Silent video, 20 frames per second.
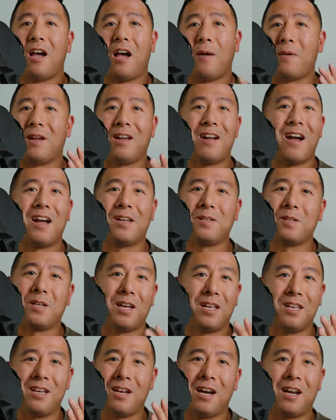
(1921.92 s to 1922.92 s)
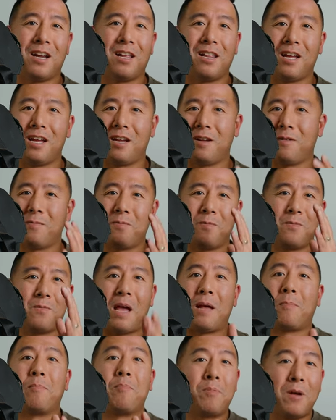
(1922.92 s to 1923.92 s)
I mean, guys, you got to like,
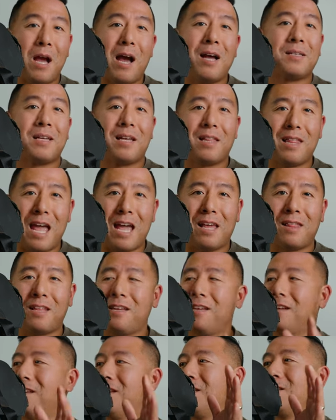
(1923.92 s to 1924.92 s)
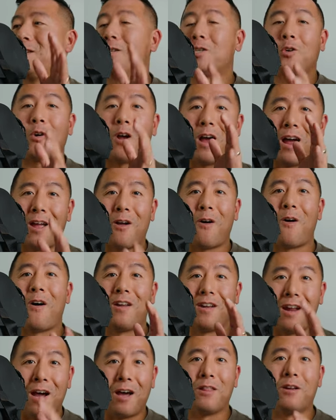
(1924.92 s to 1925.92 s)
guys at Langley, you need to try
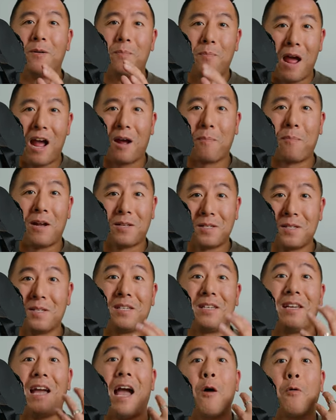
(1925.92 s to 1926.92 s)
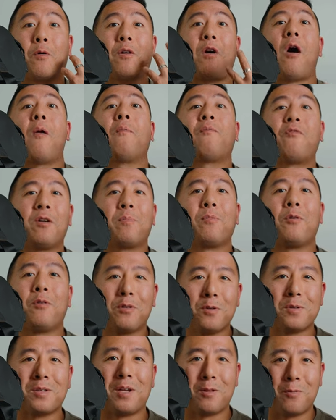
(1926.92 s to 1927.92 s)
on other backpacks to see how comfortable
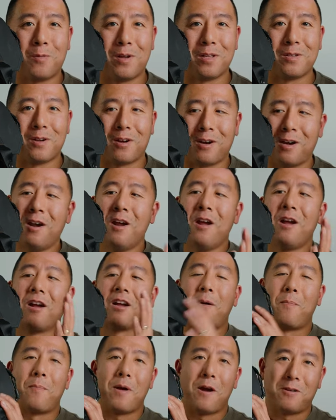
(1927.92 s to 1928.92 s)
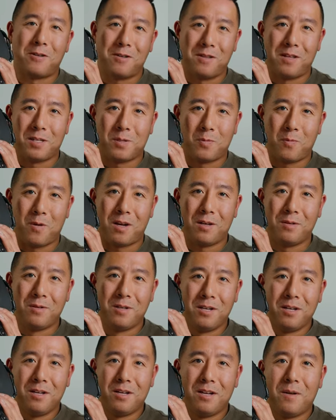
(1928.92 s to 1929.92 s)
those other ones are compared to this one.
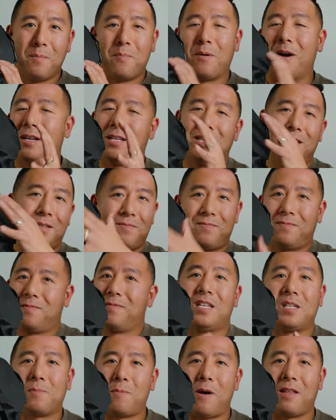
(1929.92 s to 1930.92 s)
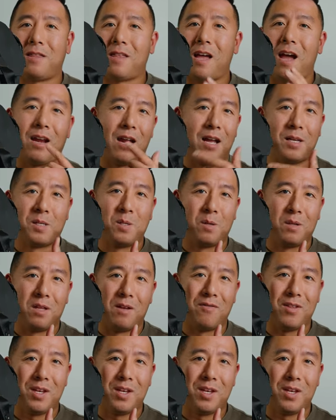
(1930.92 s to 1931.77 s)
But despite that, I still love